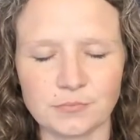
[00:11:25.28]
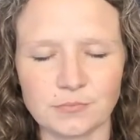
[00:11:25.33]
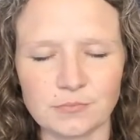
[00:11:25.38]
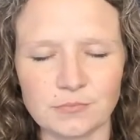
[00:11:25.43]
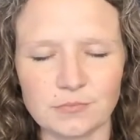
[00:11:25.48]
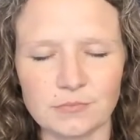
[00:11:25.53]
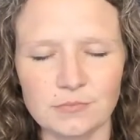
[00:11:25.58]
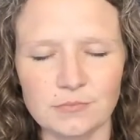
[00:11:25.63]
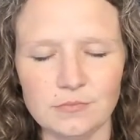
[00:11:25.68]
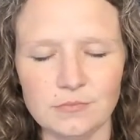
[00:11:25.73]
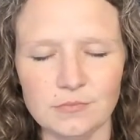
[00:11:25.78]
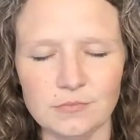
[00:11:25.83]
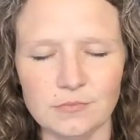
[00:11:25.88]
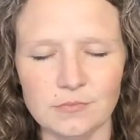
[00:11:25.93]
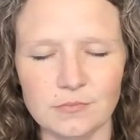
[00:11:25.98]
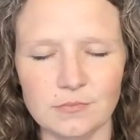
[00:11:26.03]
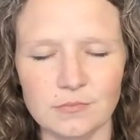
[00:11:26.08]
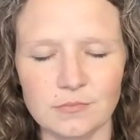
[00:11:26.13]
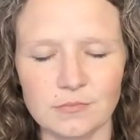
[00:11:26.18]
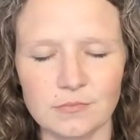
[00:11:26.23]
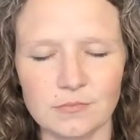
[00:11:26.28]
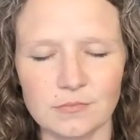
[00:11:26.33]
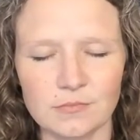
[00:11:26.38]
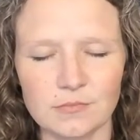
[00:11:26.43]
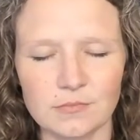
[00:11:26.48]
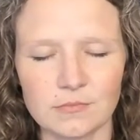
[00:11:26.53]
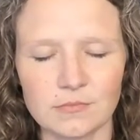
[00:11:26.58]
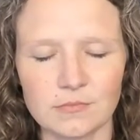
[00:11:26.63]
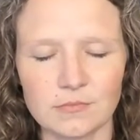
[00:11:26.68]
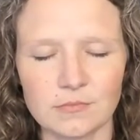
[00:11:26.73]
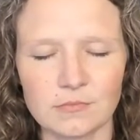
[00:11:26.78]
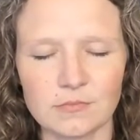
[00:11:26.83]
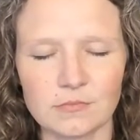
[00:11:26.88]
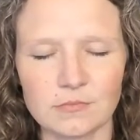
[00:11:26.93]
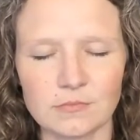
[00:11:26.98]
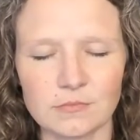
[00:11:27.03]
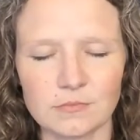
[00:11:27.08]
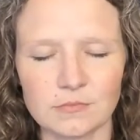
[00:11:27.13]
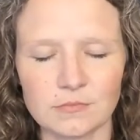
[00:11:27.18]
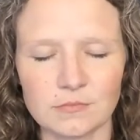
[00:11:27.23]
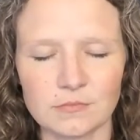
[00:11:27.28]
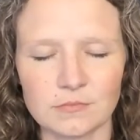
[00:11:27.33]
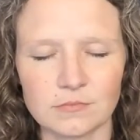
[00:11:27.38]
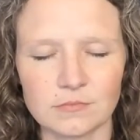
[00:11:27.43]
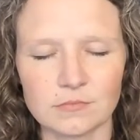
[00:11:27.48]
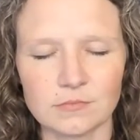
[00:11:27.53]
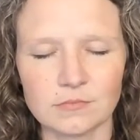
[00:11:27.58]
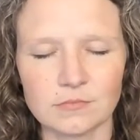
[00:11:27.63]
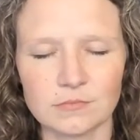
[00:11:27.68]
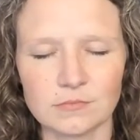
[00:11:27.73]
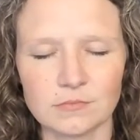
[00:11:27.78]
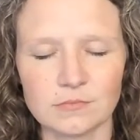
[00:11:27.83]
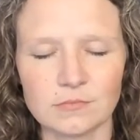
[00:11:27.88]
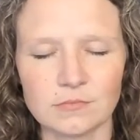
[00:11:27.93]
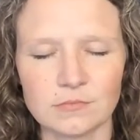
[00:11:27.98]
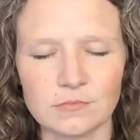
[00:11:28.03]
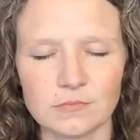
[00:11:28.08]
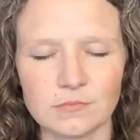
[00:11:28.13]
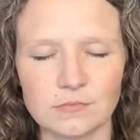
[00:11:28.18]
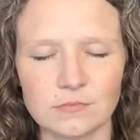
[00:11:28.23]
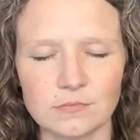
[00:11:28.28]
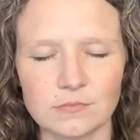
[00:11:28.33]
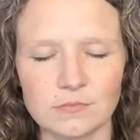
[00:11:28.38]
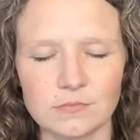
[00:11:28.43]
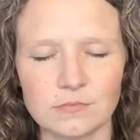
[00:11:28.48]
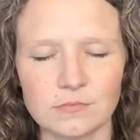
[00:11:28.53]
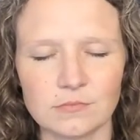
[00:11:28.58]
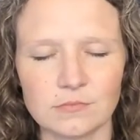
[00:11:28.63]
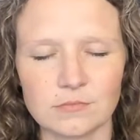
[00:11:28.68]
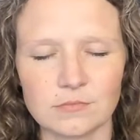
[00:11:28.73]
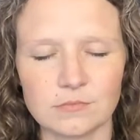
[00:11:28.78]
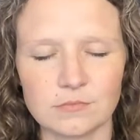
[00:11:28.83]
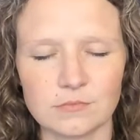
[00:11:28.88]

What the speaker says: (no one is talking)